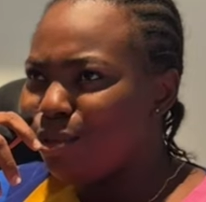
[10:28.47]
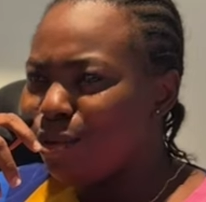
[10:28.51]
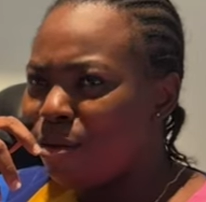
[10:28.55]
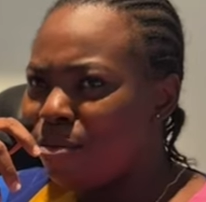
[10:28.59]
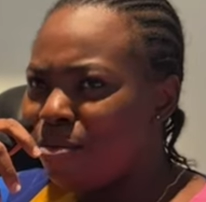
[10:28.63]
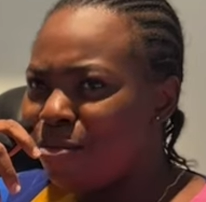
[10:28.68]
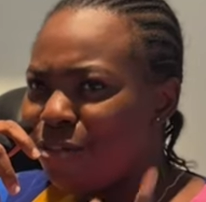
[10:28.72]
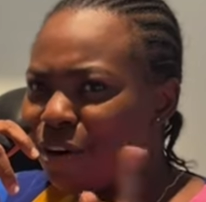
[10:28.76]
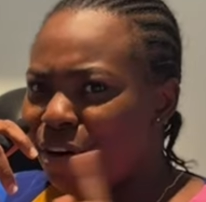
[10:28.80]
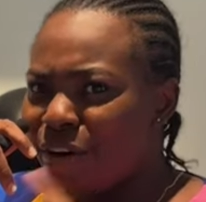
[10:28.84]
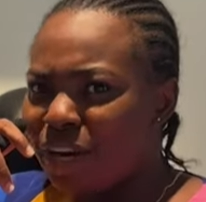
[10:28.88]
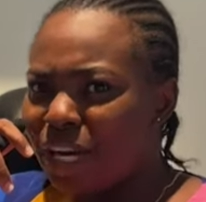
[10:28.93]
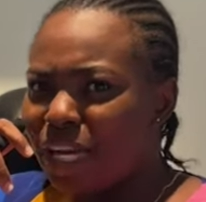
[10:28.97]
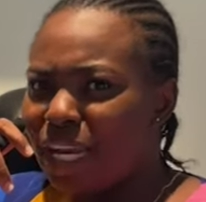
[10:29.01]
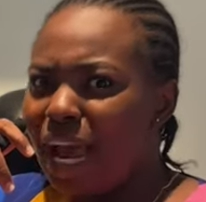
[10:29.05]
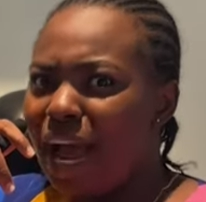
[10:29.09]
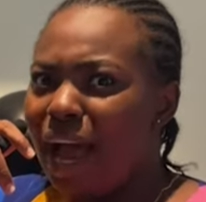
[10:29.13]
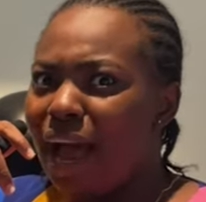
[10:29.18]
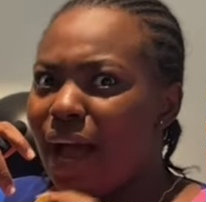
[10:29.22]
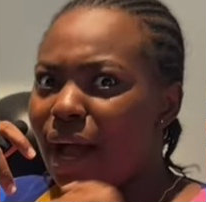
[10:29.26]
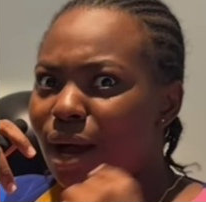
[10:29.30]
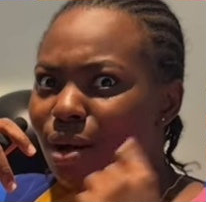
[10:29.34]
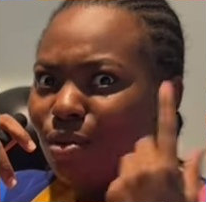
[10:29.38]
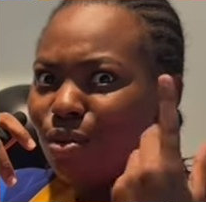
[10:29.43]
from
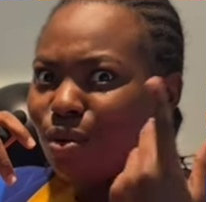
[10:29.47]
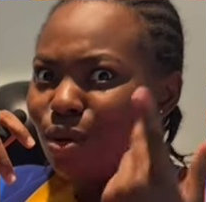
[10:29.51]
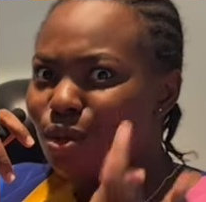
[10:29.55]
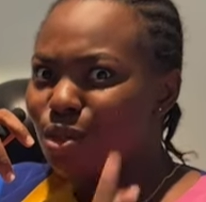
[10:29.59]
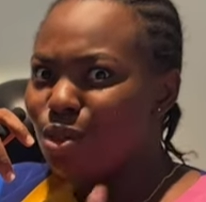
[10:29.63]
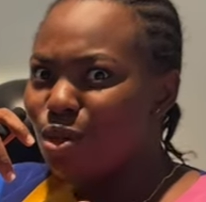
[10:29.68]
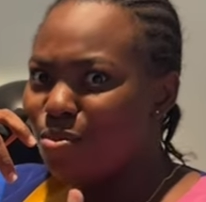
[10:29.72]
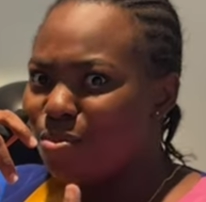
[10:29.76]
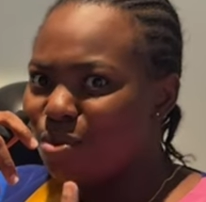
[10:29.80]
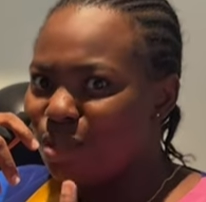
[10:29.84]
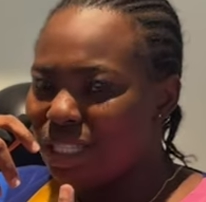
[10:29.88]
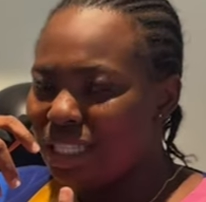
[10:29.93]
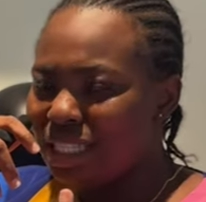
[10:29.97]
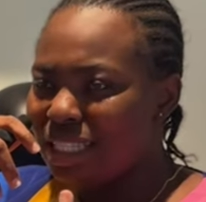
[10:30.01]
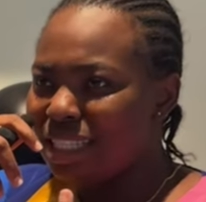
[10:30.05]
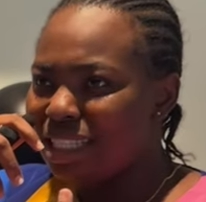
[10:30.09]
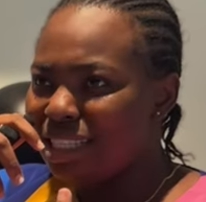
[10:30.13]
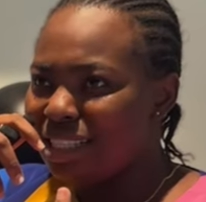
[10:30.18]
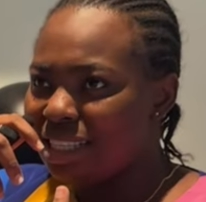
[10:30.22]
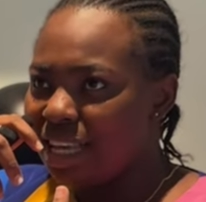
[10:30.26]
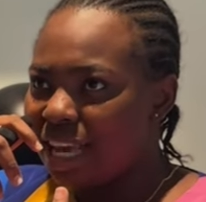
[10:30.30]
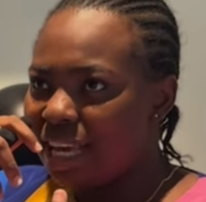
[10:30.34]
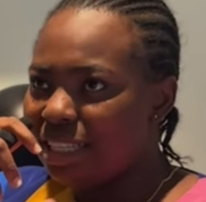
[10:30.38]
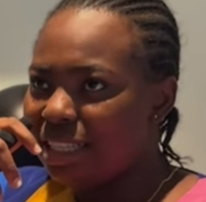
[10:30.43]
Faraya. I will also put it
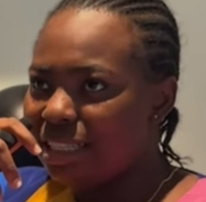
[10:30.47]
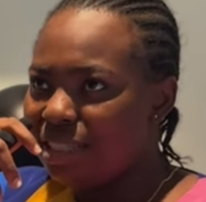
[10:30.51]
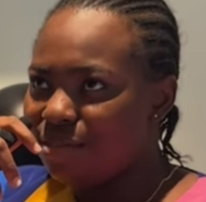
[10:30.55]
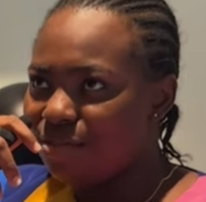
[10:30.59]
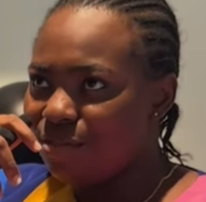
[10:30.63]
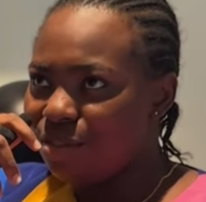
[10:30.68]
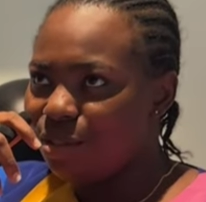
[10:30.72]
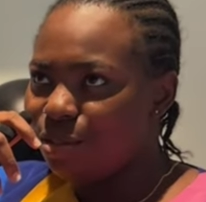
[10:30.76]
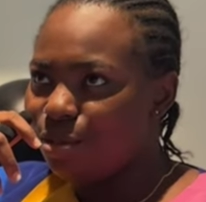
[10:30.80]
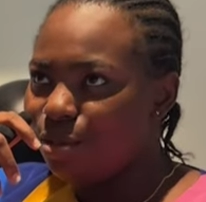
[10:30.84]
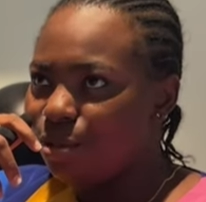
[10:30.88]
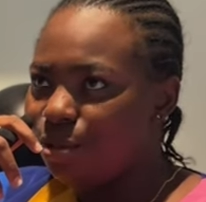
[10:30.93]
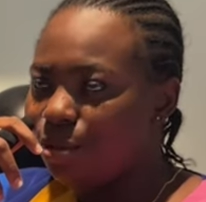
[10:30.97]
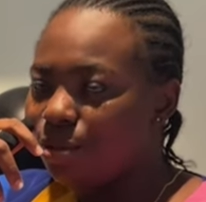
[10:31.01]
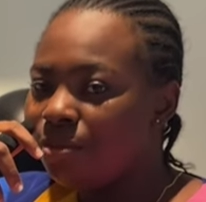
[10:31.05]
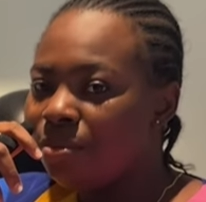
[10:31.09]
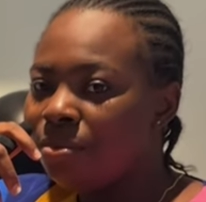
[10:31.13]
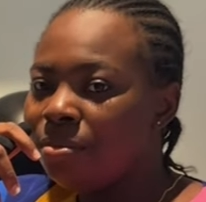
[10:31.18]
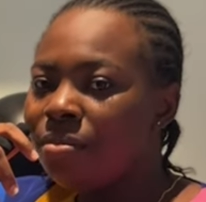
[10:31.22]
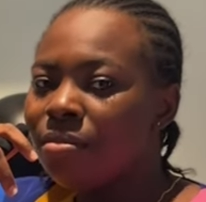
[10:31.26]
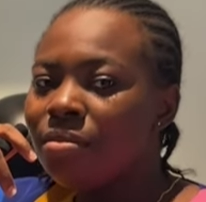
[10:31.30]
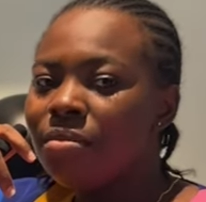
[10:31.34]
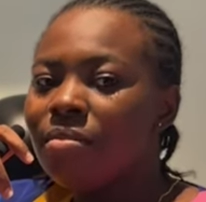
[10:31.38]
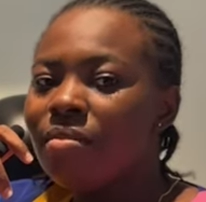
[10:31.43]
inside this video.
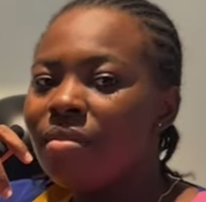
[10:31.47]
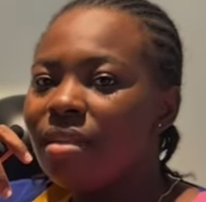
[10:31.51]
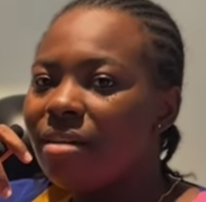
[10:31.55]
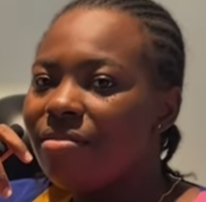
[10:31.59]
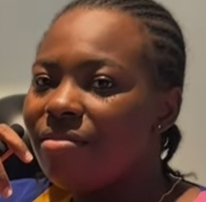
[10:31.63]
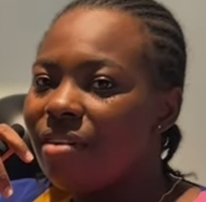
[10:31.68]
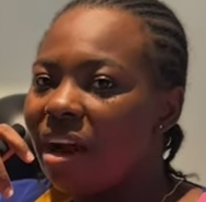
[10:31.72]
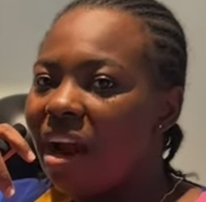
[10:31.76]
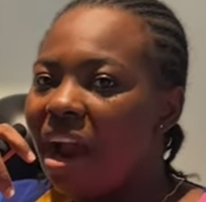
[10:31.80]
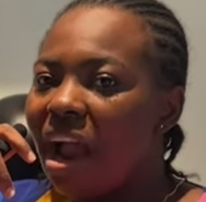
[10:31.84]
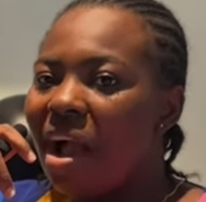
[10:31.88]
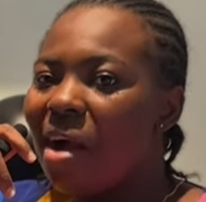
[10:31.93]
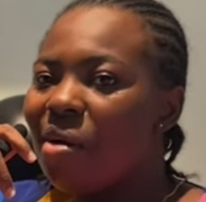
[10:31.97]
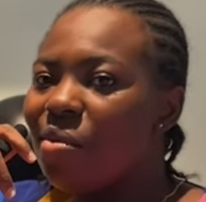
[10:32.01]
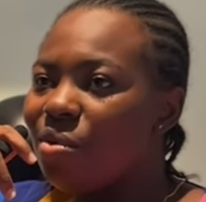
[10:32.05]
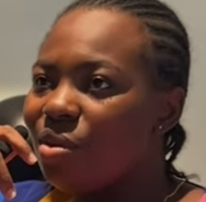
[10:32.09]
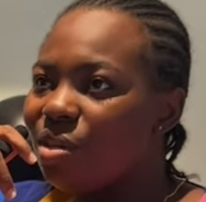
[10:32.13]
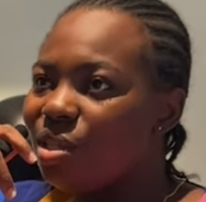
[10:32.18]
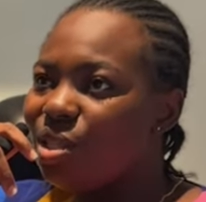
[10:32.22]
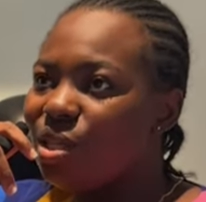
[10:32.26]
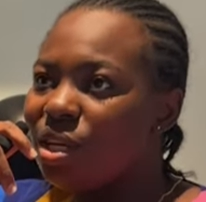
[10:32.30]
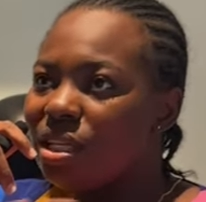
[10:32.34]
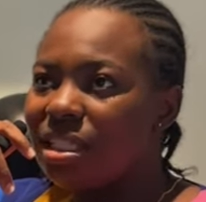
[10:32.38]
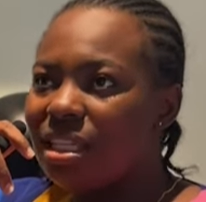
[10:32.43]
Faraya
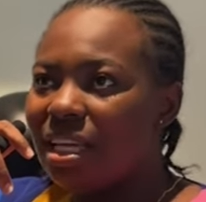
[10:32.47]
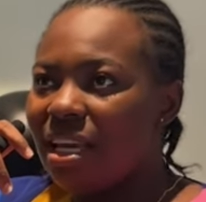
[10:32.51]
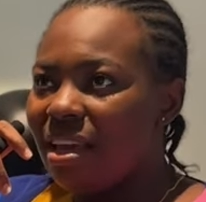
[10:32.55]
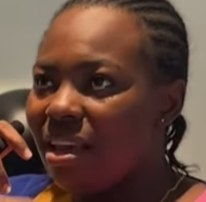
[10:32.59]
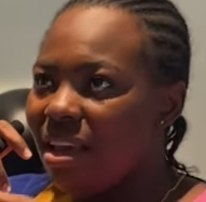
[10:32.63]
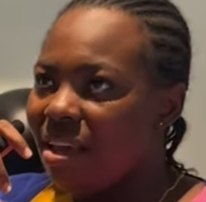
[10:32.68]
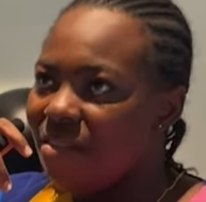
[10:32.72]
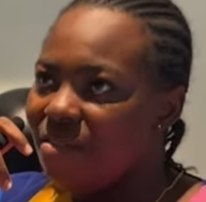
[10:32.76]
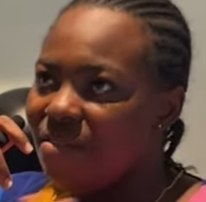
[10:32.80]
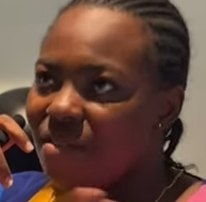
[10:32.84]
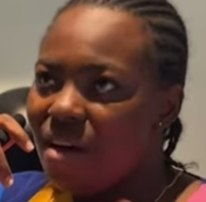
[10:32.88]
was such a